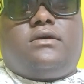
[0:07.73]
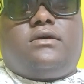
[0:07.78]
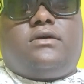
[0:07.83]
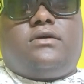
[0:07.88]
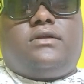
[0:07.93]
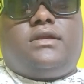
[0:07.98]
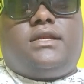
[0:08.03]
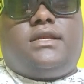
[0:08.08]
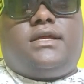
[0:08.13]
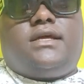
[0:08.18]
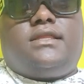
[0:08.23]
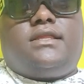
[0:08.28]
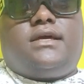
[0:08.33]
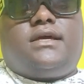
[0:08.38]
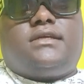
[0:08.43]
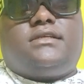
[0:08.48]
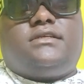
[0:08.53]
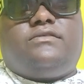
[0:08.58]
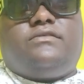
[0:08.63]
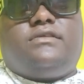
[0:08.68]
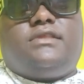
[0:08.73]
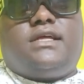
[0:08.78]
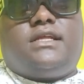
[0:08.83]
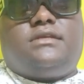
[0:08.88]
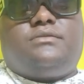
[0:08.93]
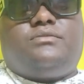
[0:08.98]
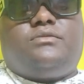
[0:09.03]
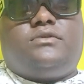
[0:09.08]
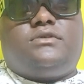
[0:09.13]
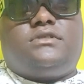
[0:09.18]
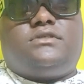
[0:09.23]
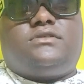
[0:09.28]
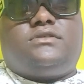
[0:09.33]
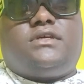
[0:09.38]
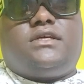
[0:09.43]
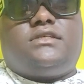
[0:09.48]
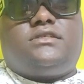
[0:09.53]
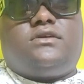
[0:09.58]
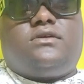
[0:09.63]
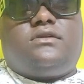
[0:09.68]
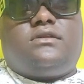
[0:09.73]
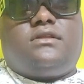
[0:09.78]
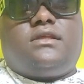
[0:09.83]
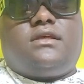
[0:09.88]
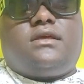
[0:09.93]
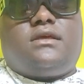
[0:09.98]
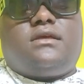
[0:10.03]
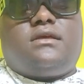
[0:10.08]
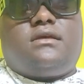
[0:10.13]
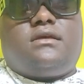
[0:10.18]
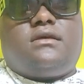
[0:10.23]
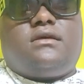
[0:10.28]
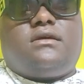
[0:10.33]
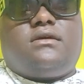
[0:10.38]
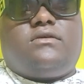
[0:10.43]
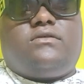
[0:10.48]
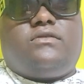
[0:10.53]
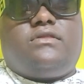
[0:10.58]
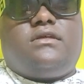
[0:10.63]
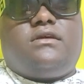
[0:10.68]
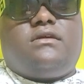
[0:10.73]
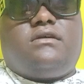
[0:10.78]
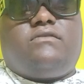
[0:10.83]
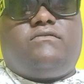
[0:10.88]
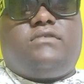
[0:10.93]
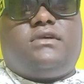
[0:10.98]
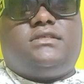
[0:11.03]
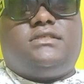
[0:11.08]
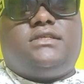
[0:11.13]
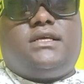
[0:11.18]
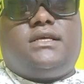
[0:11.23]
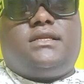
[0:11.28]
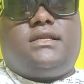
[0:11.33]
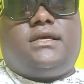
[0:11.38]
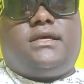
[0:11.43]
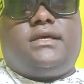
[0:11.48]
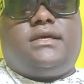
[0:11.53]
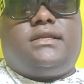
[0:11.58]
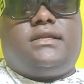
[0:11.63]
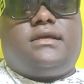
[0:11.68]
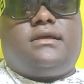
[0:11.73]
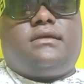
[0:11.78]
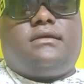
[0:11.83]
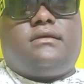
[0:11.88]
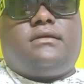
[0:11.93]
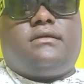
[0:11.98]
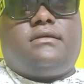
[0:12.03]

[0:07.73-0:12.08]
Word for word: or another activity that puts stress on the on the vagina area.